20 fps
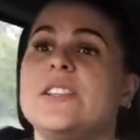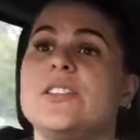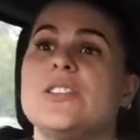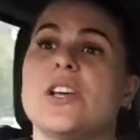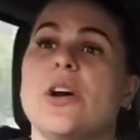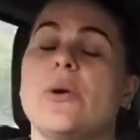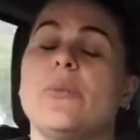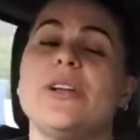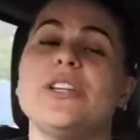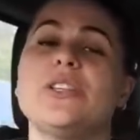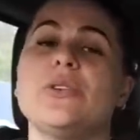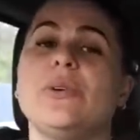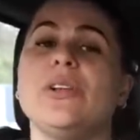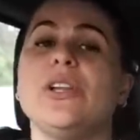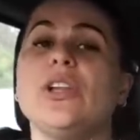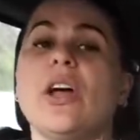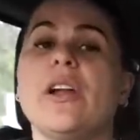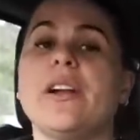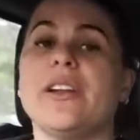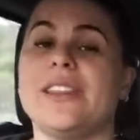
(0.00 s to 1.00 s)
So we do a
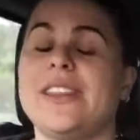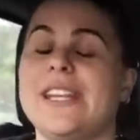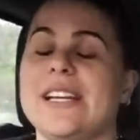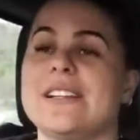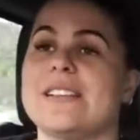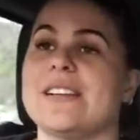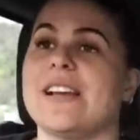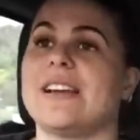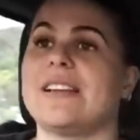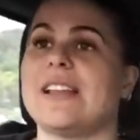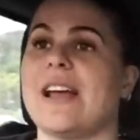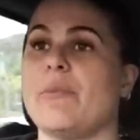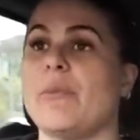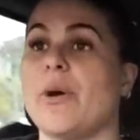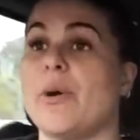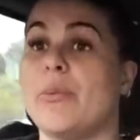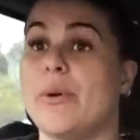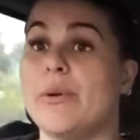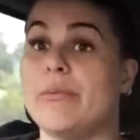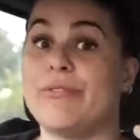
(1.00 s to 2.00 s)
lot of things like that
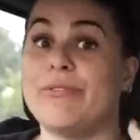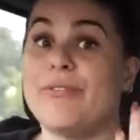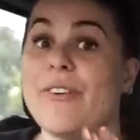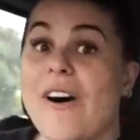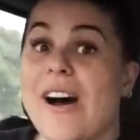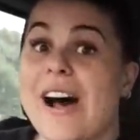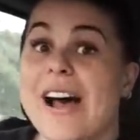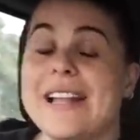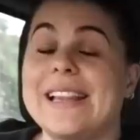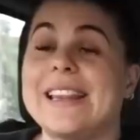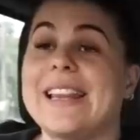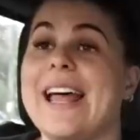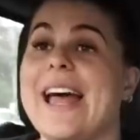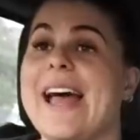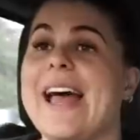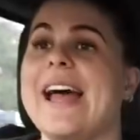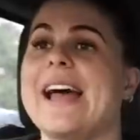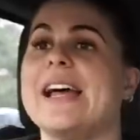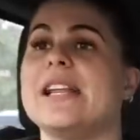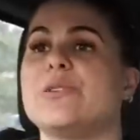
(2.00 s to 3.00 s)
where we'll find
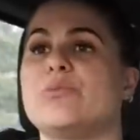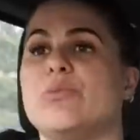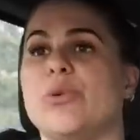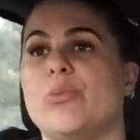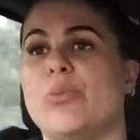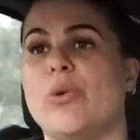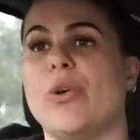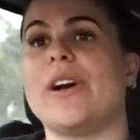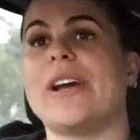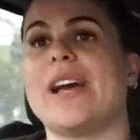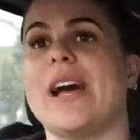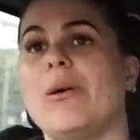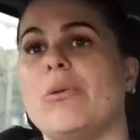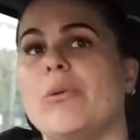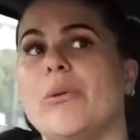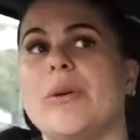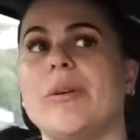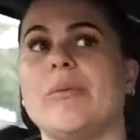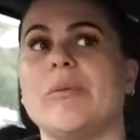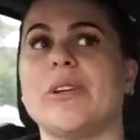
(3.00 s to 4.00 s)
land, we'll work out
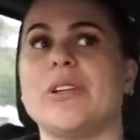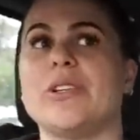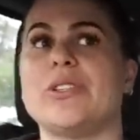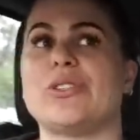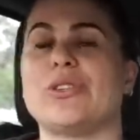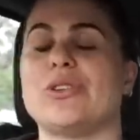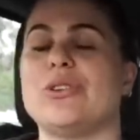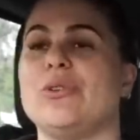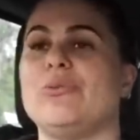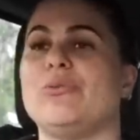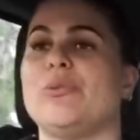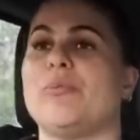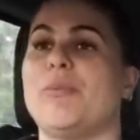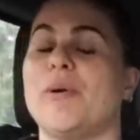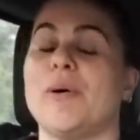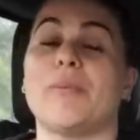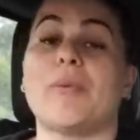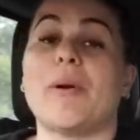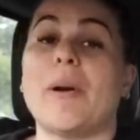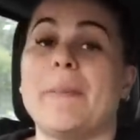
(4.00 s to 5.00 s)
what we want to do, we'll
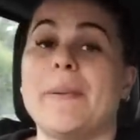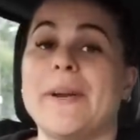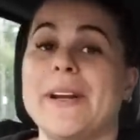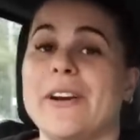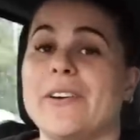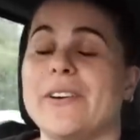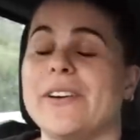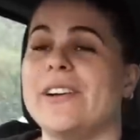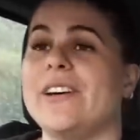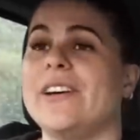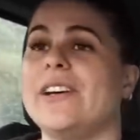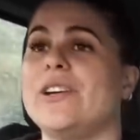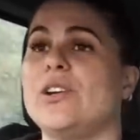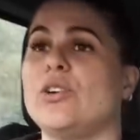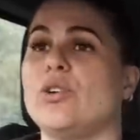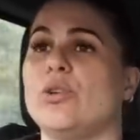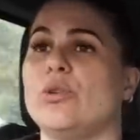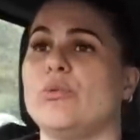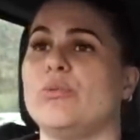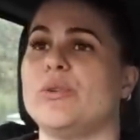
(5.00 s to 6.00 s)
put property on it
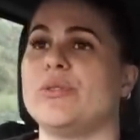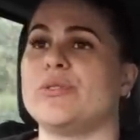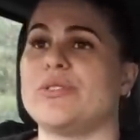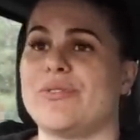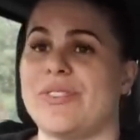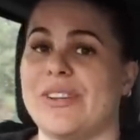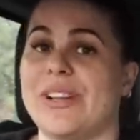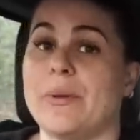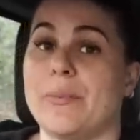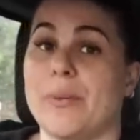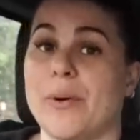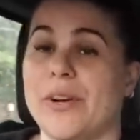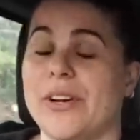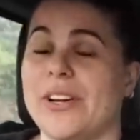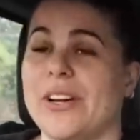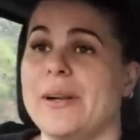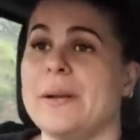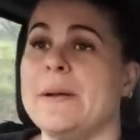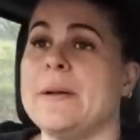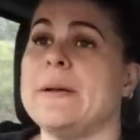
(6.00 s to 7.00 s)
or we'll develop on
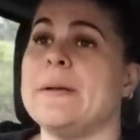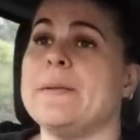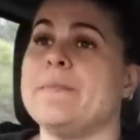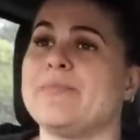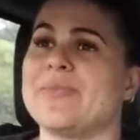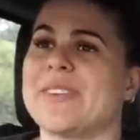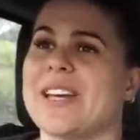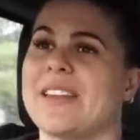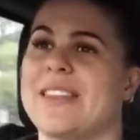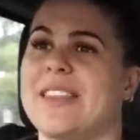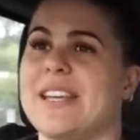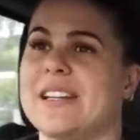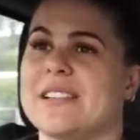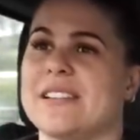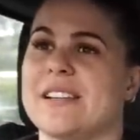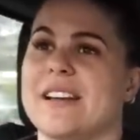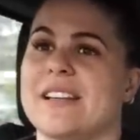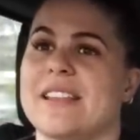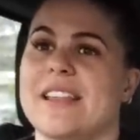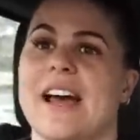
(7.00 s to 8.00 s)
it,
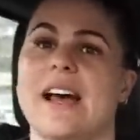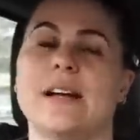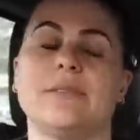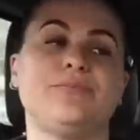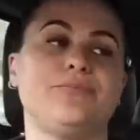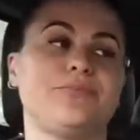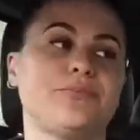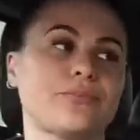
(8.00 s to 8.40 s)
things like that.